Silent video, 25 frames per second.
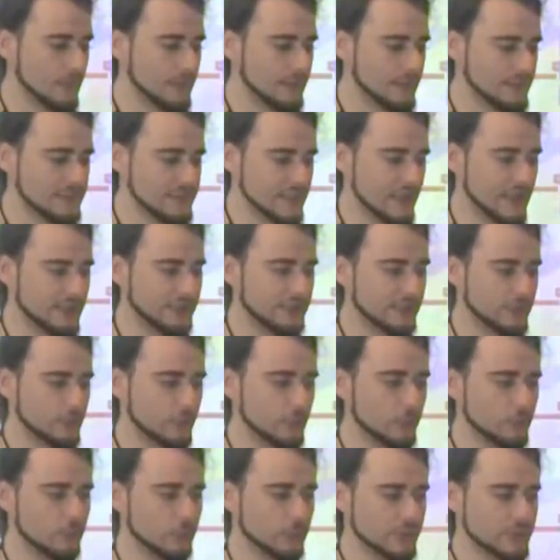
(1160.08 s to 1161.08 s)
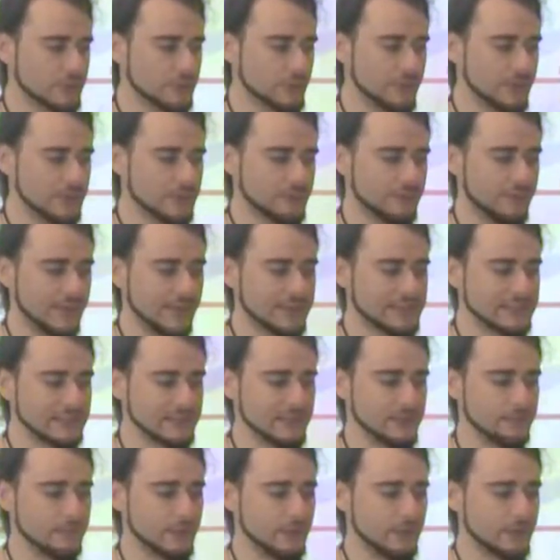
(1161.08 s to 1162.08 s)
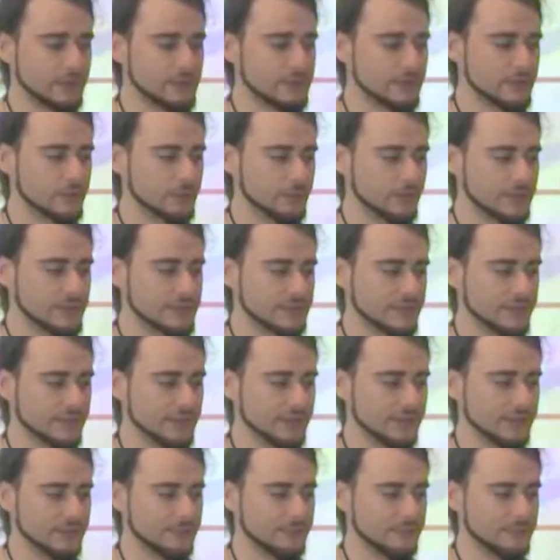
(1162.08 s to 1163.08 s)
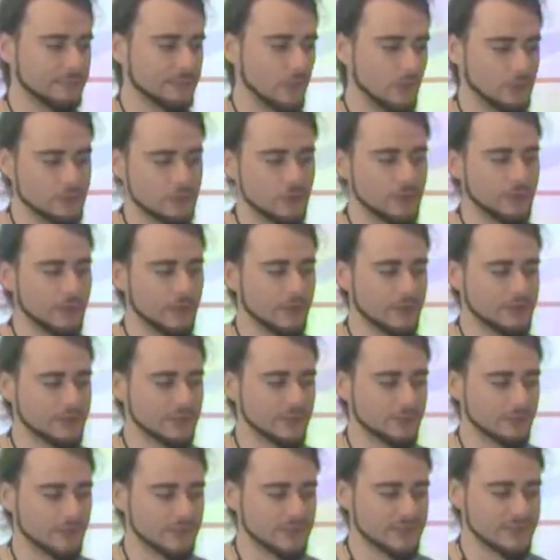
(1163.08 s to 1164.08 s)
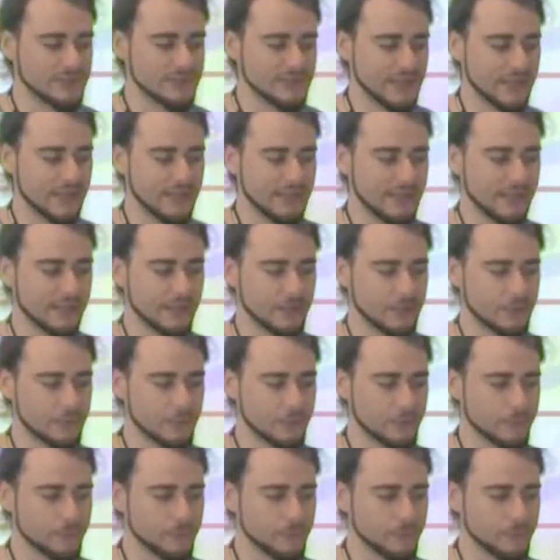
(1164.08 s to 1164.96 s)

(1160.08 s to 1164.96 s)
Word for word: this other route was much faster because it was uh, also because it was a cycling route.